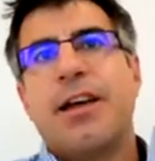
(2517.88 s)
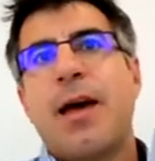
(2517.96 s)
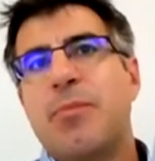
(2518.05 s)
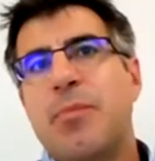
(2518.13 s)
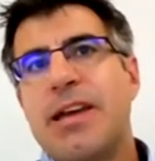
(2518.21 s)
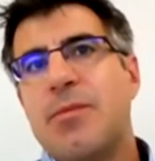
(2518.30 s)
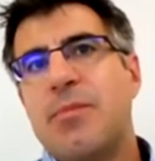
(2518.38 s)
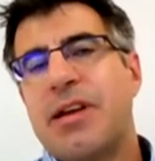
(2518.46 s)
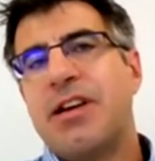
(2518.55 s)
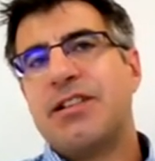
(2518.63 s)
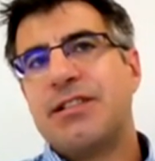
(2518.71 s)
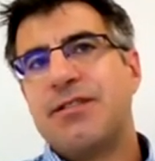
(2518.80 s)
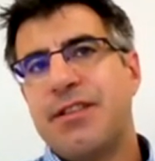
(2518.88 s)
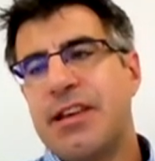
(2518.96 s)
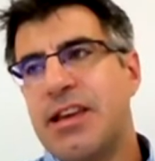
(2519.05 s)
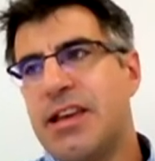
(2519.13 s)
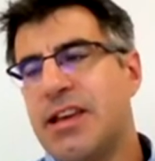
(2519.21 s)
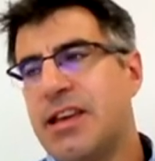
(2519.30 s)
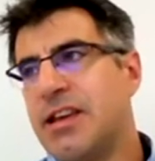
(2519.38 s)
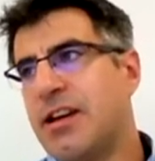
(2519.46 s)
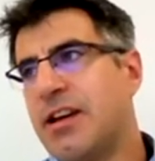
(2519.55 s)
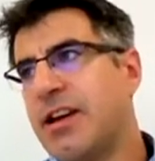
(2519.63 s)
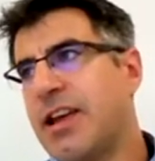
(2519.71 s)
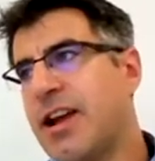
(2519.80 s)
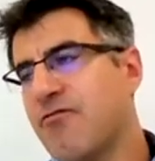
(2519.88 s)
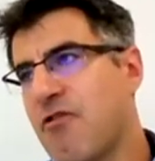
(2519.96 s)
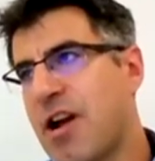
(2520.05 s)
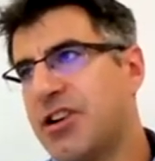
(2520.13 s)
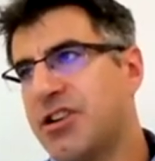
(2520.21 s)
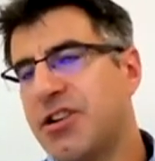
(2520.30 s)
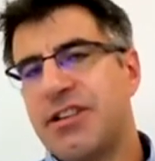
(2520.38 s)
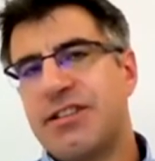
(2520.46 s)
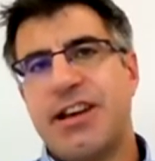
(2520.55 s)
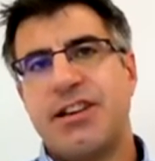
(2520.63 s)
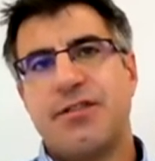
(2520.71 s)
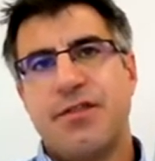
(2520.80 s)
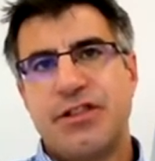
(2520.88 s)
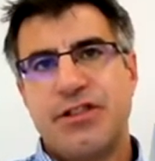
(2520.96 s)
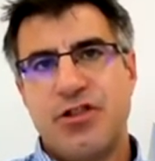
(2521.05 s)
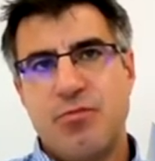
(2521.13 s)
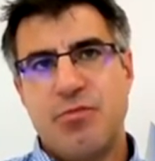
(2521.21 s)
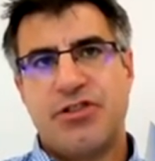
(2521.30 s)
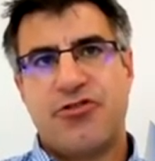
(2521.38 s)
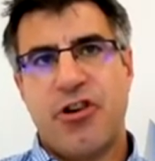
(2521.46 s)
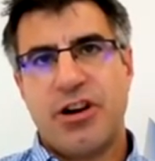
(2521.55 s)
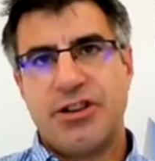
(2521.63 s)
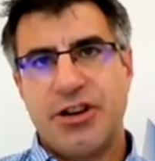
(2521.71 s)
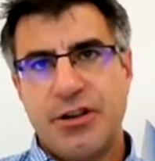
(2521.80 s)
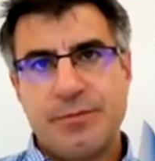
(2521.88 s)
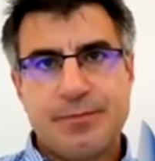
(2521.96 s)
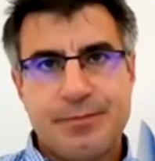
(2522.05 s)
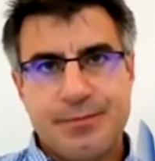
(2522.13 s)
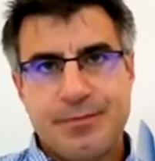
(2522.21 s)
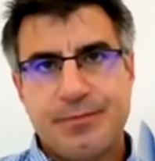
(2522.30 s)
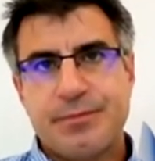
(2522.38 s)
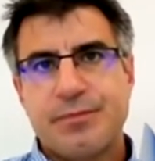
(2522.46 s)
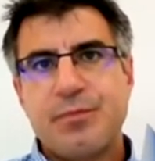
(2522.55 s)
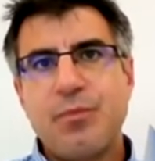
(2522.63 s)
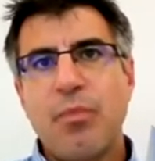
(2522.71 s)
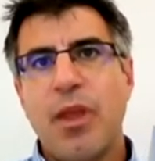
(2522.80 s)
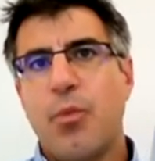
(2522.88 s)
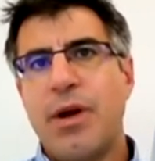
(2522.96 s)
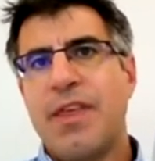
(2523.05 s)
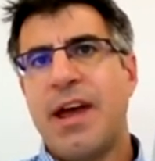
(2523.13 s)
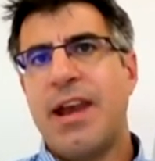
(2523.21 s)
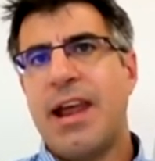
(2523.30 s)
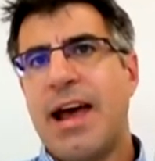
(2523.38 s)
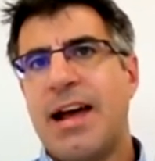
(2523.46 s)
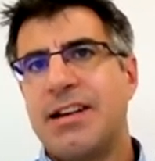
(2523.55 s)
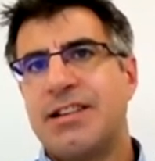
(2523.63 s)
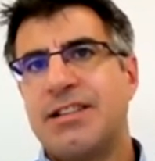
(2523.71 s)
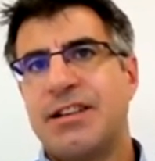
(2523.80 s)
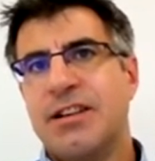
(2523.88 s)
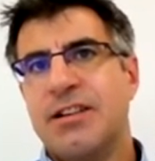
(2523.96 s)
Uh, MEP, because of the, again, rationalization of the superstructure, we then had